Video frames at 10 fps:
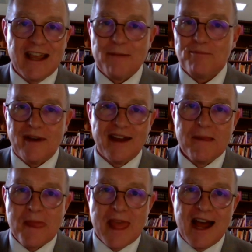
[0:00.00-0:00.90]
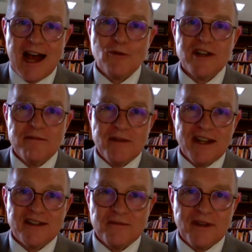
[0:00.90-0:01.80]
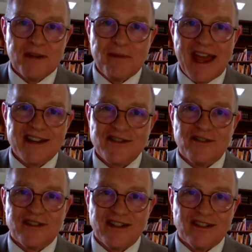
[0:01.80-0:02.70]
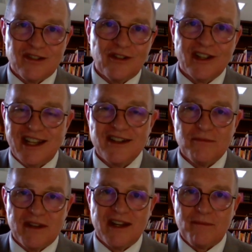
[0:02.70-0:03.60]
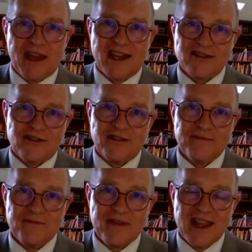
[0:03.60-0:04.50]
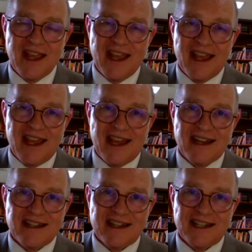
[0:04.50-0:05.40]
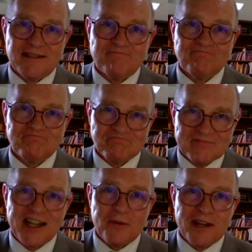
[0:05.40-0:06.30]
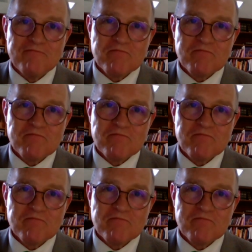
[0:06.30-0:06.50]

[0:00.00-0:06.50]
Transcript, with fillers: kept uh, hounding me to be a pastor, to, to look into being a pastor. And uh, anyway,